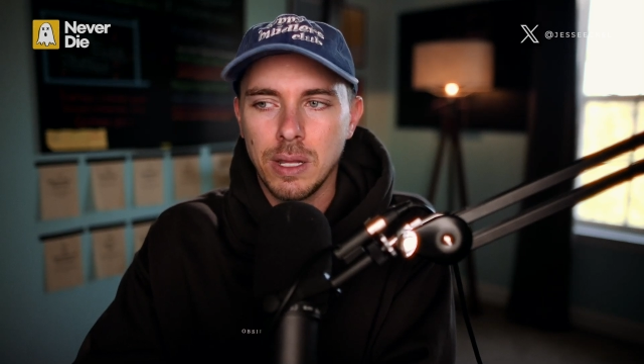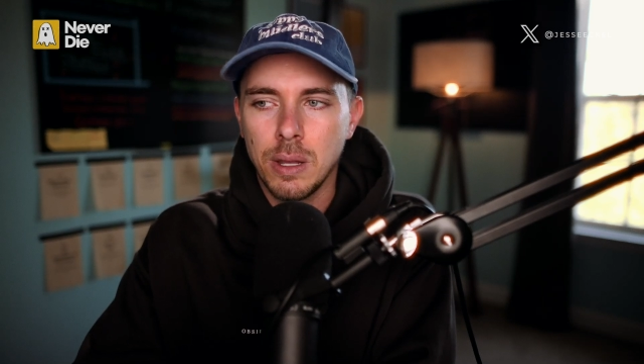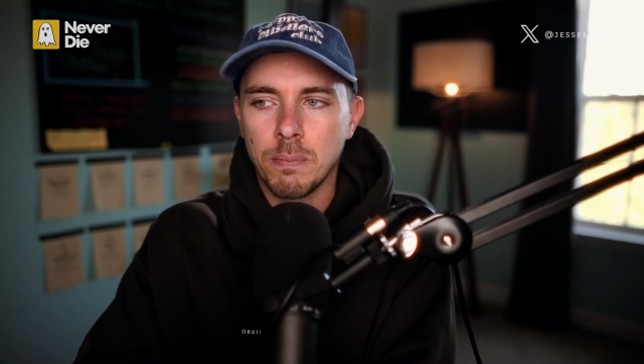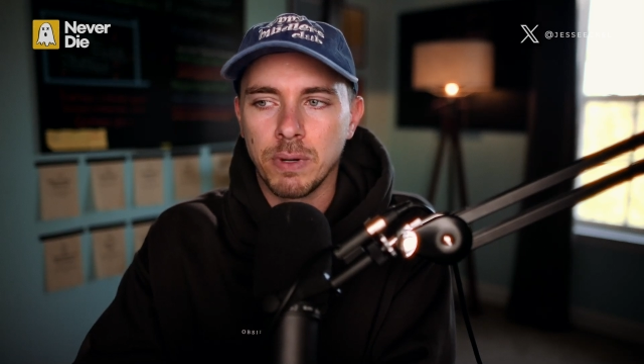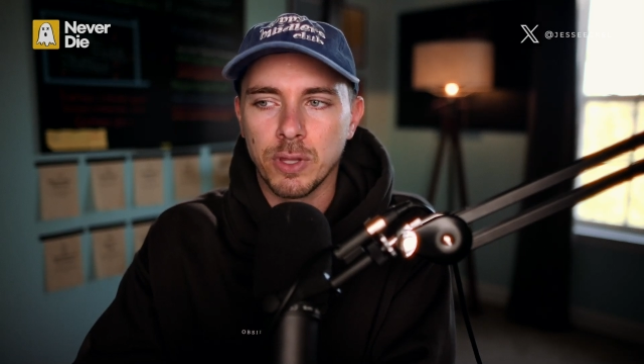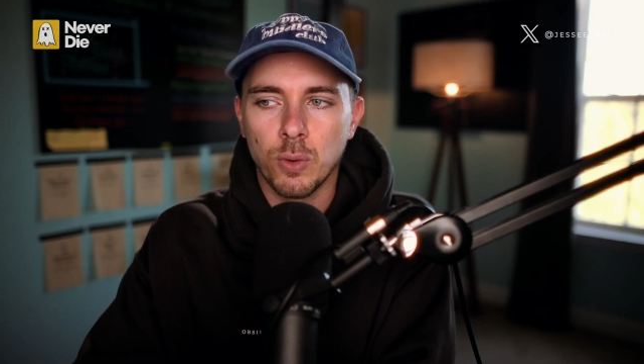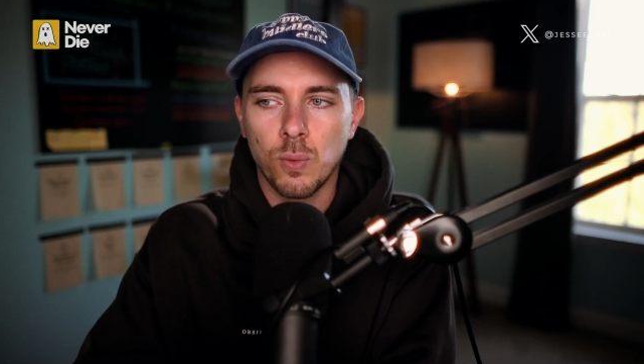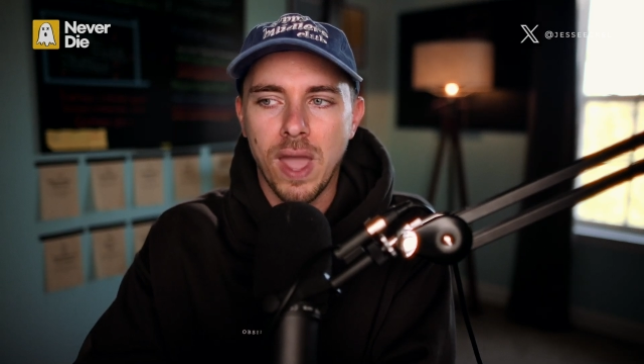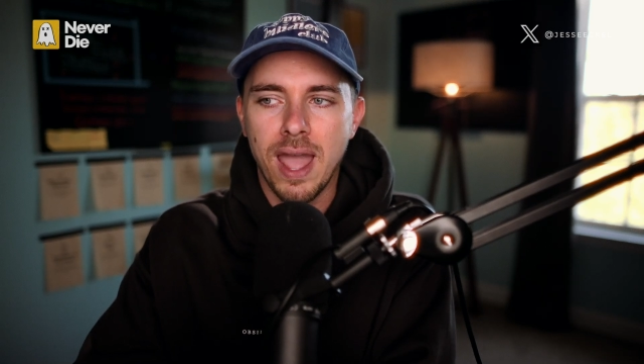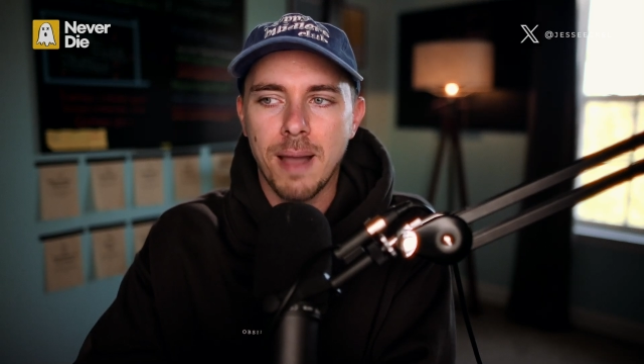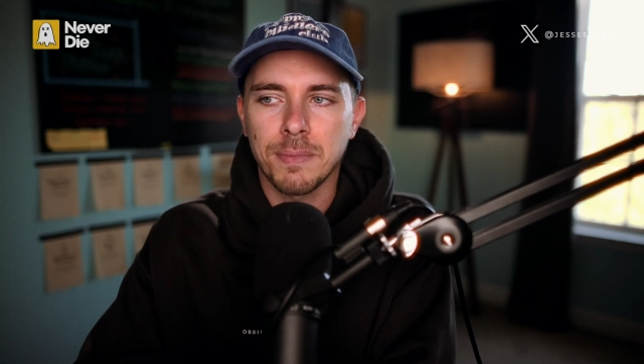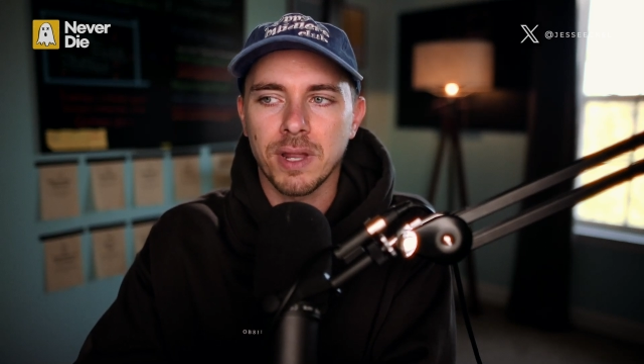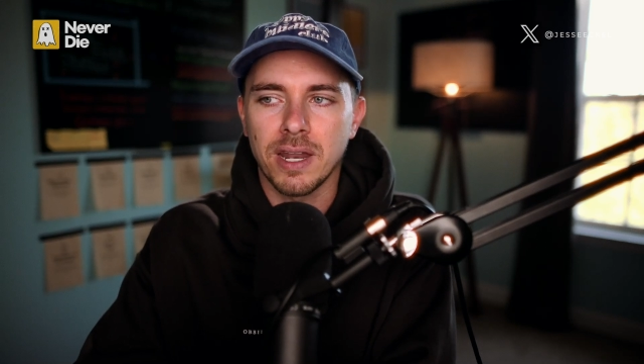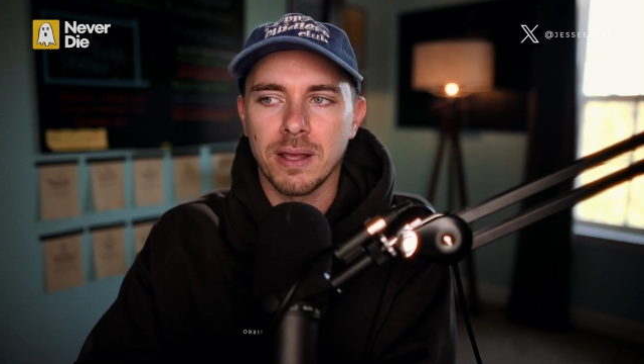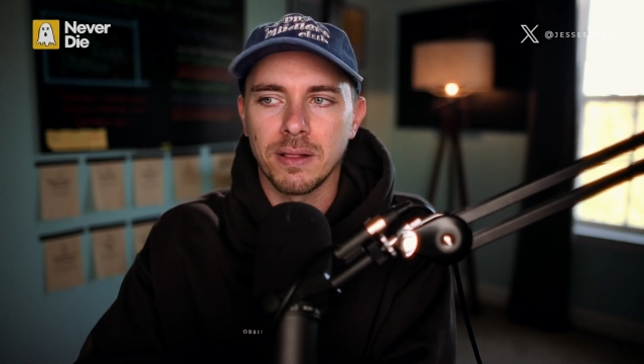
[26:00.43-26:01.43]
But the way I'm
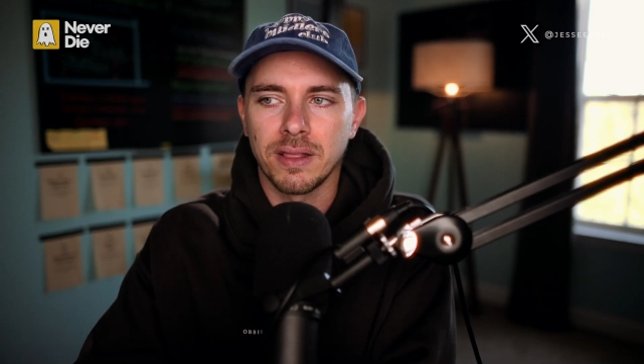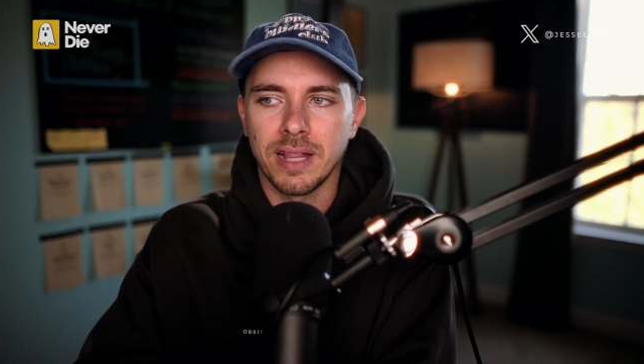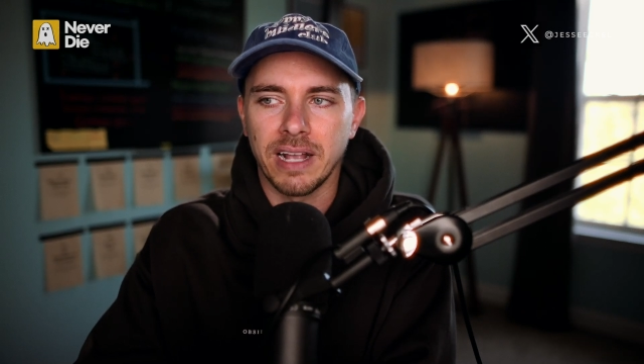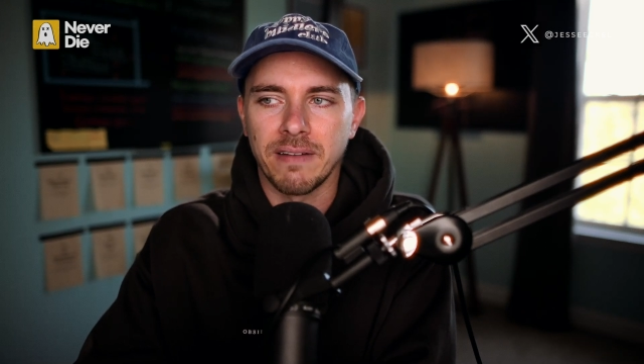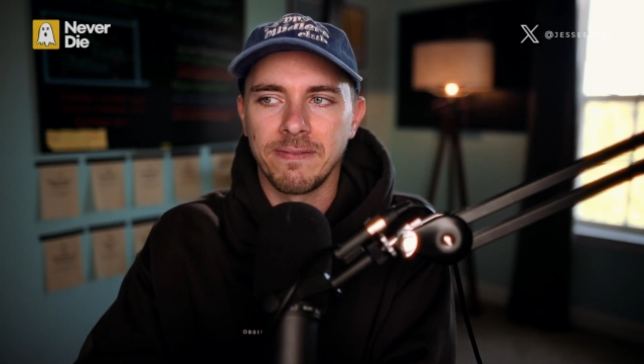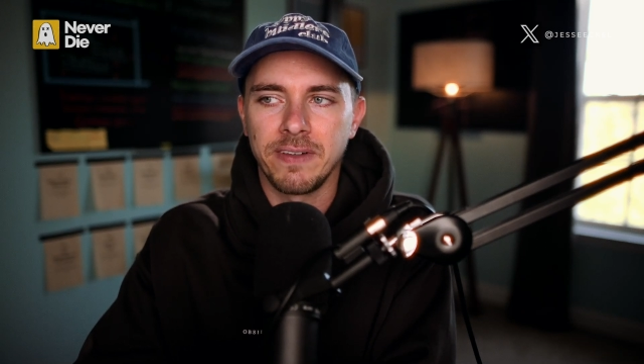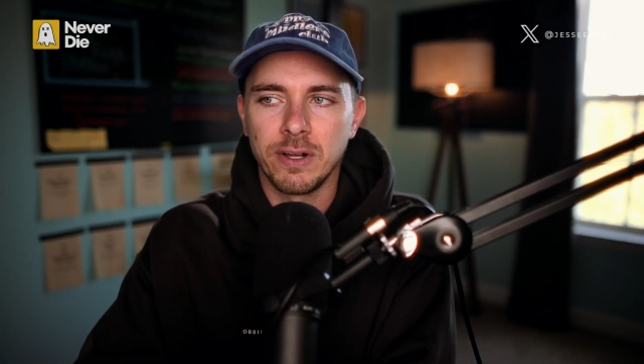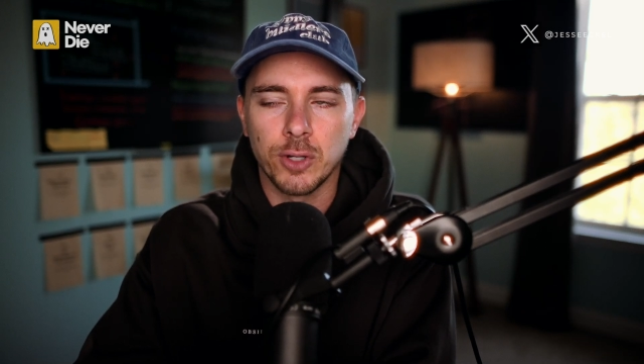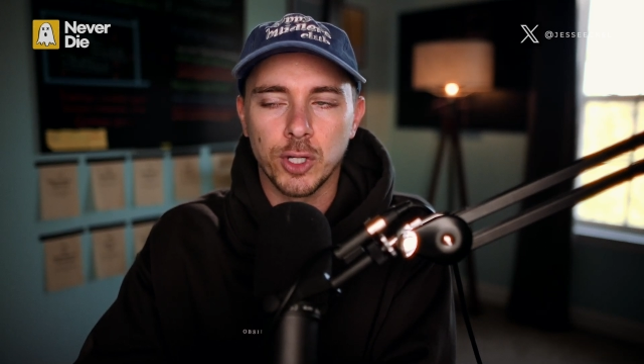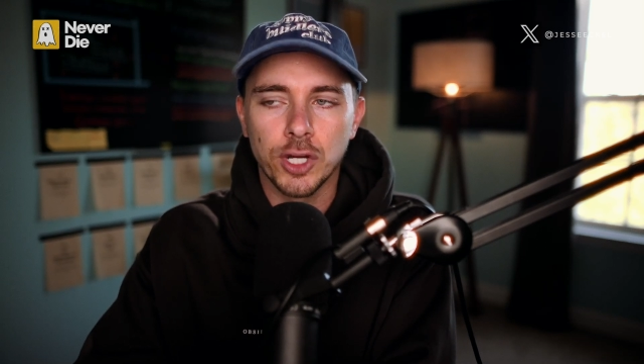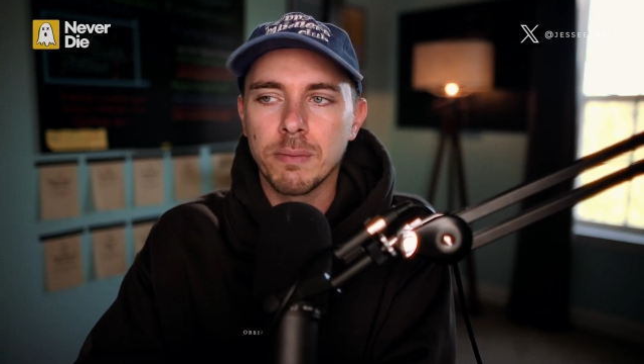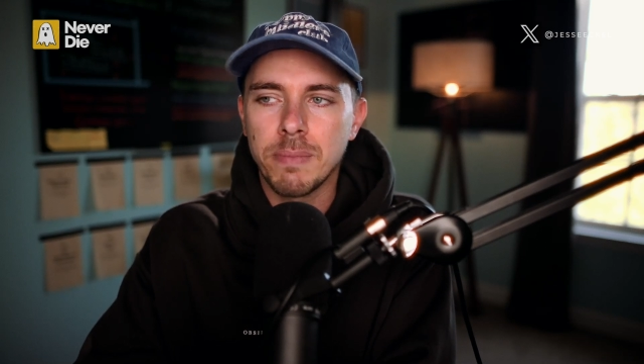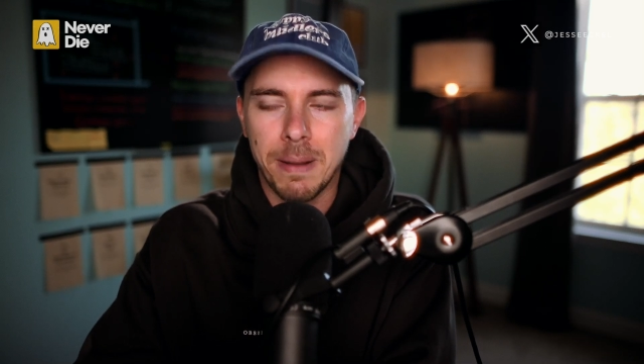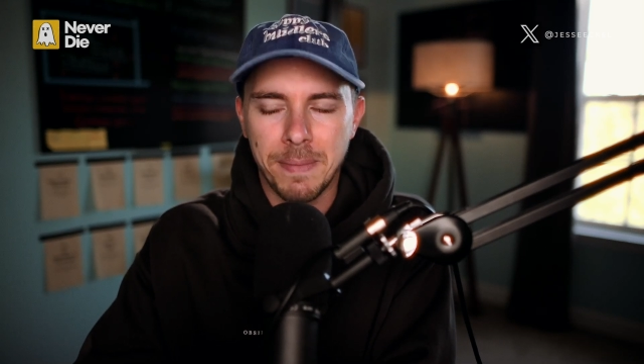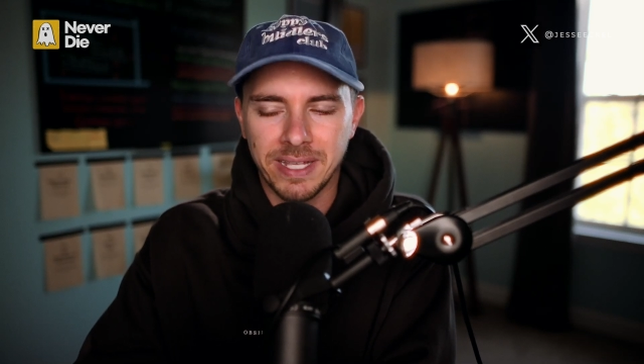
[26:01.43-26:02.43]
going to like feel good
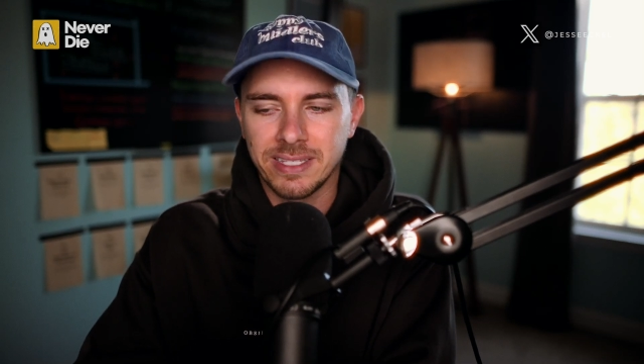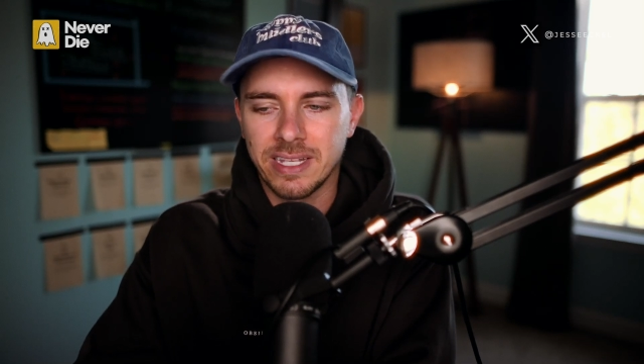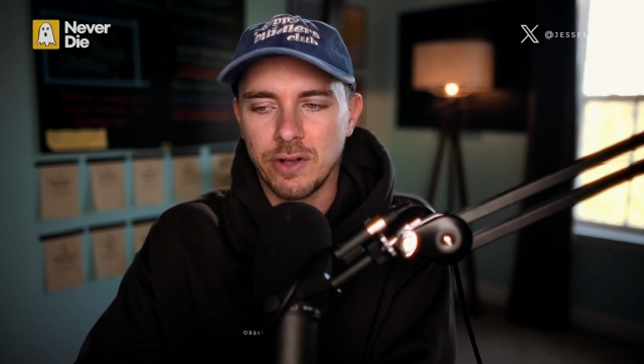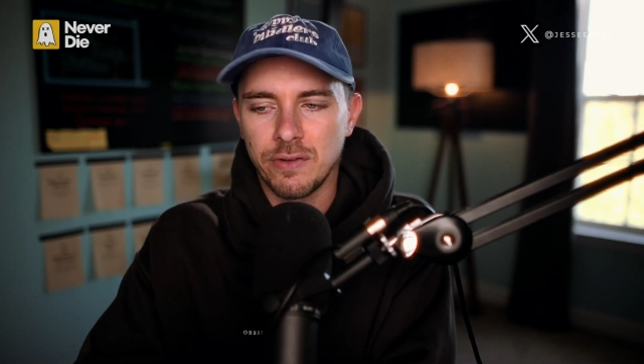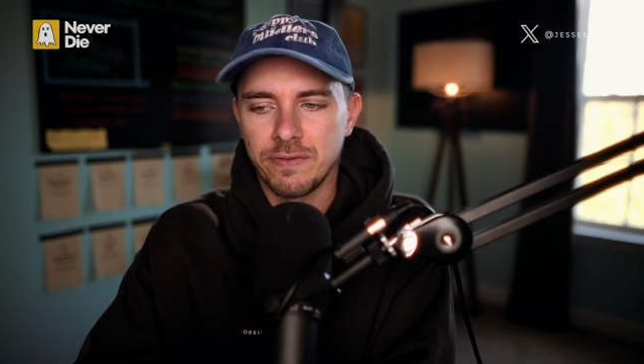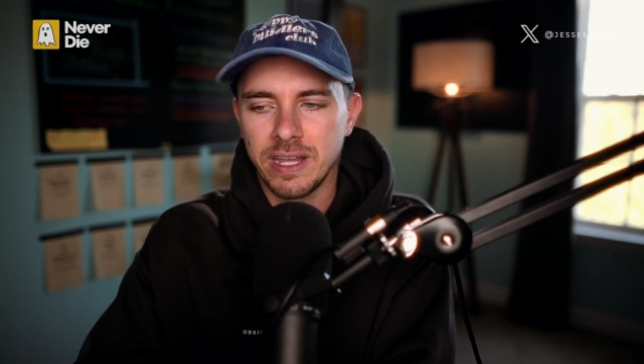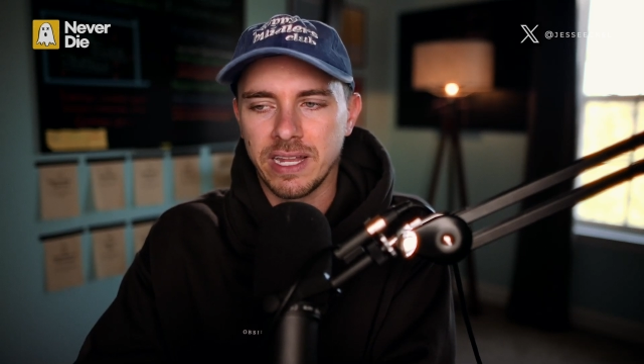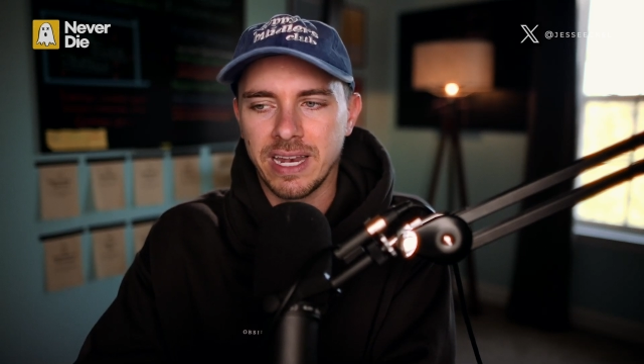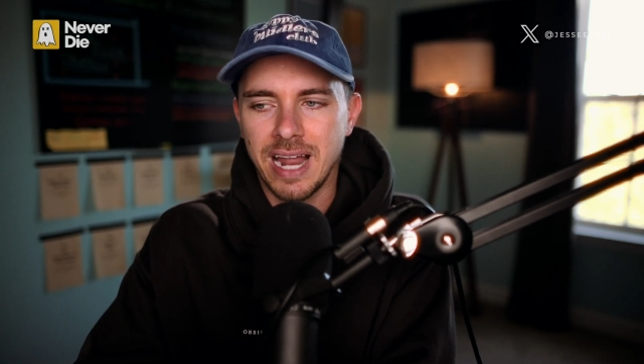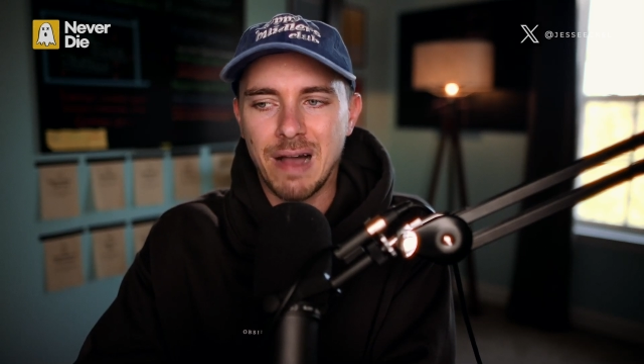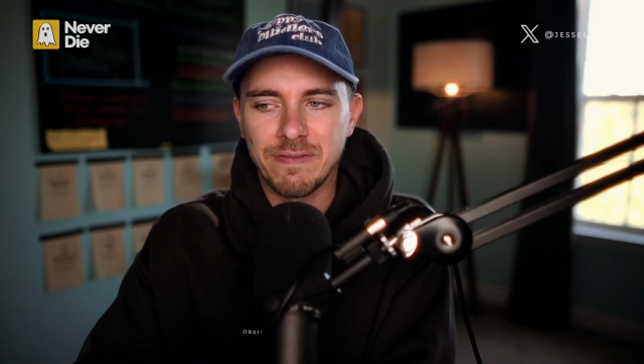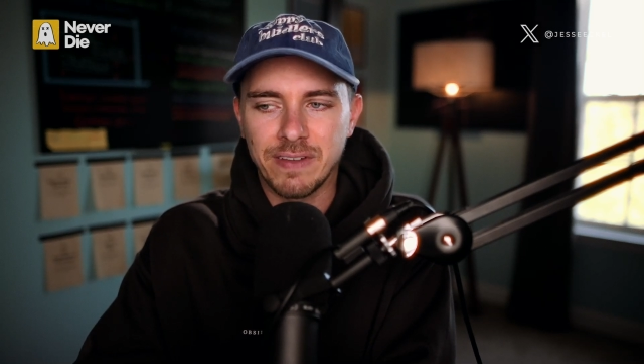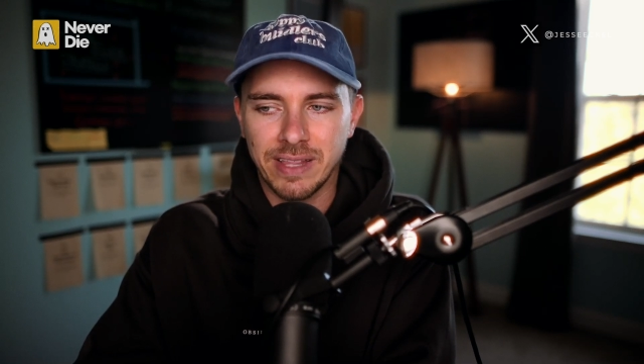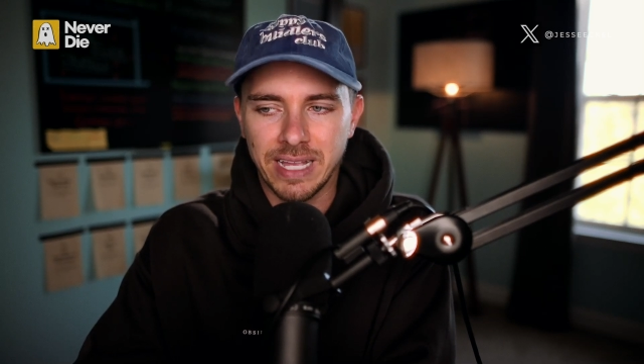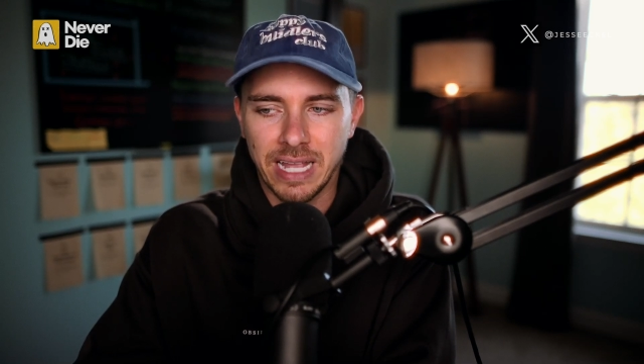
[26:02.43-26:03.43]
about myself and not feel like